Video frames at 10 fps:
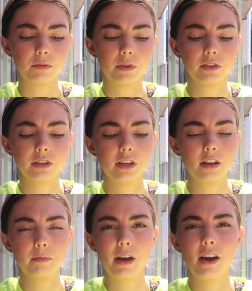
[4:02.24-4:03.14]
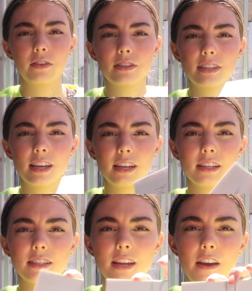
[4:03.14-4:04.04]
when we were learning about skin
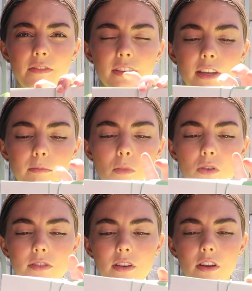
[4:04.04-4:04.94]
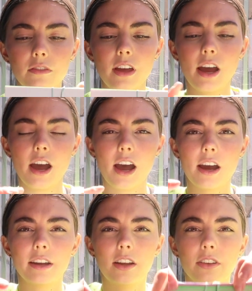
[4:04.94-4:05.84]
and stuff and moles and all of that,
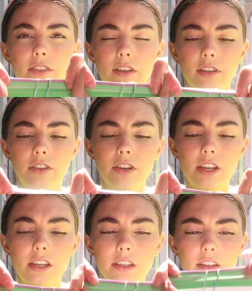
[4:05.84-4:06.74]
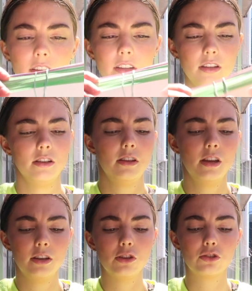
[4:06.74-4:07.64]
I colored it green.
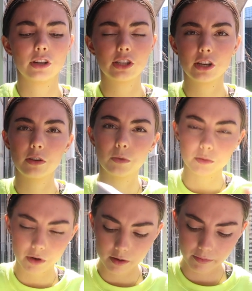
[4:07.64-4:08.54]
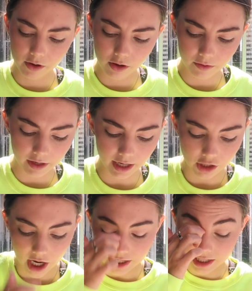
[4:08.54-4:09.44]
Nutrition was purple, and I
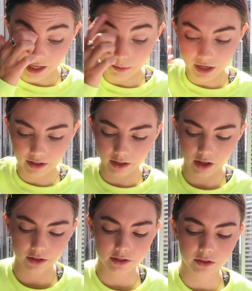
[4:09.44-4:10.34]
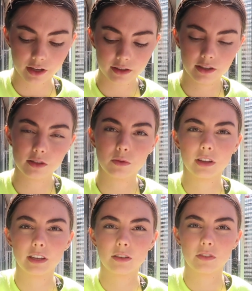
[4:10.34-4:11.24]
tried separating the colors, so these were
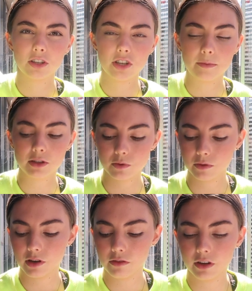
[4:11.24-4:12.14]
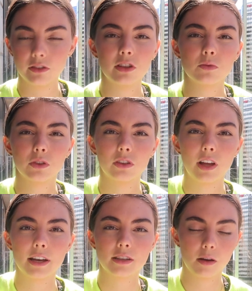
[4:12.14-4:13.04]
the first chapters we went over, and these were the
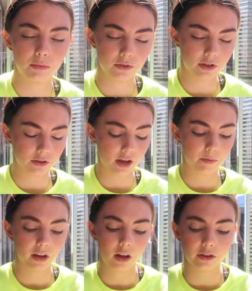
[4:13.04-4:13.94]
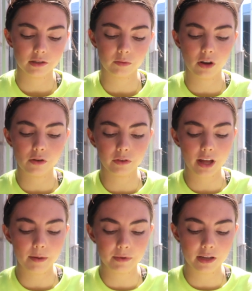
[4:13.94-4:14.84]
last couple, so that my colors weren't
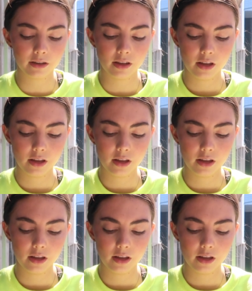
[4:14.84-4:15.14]
overlapping.